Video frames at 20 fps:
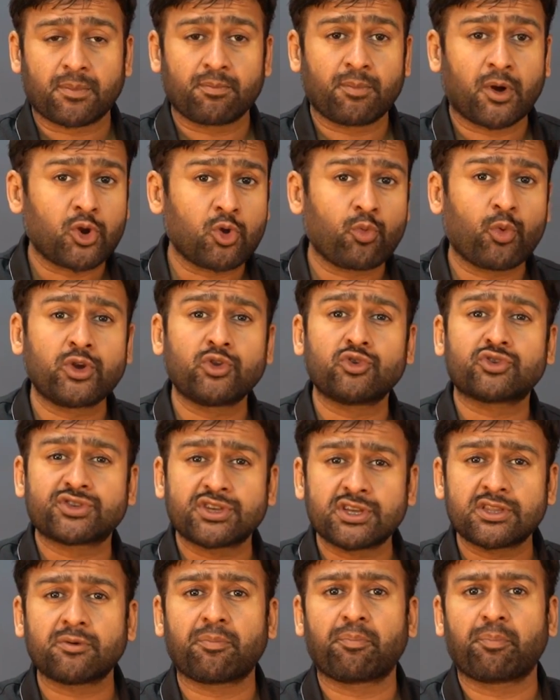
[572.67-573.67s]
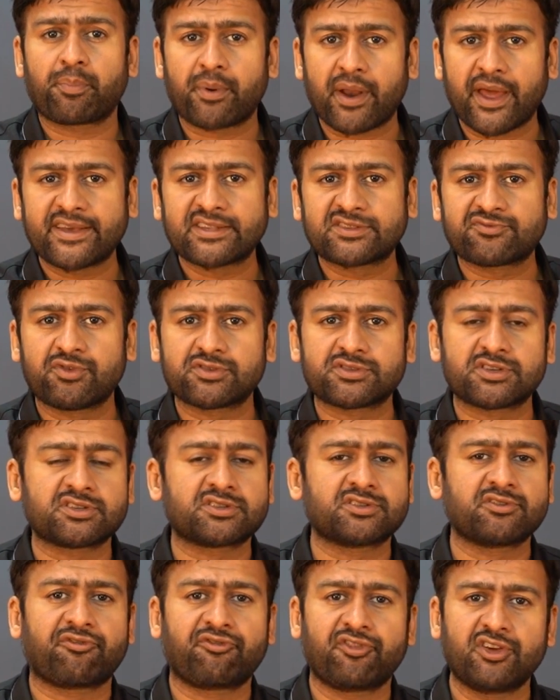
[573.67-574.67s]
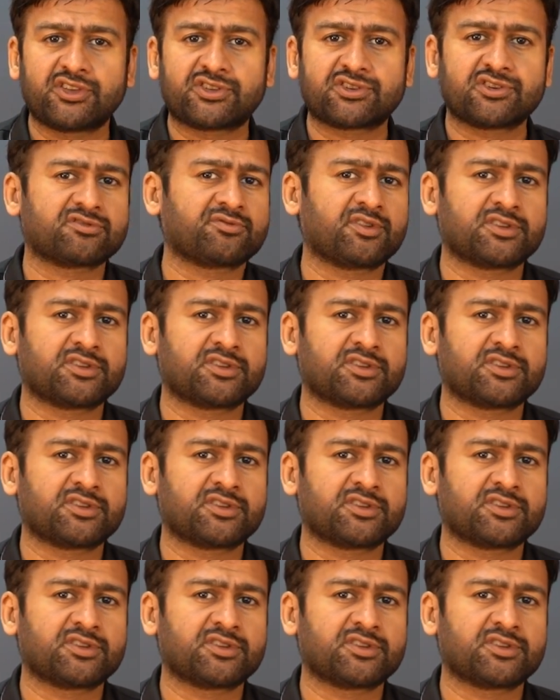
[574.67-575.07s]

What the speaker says: but when you see the price versus the features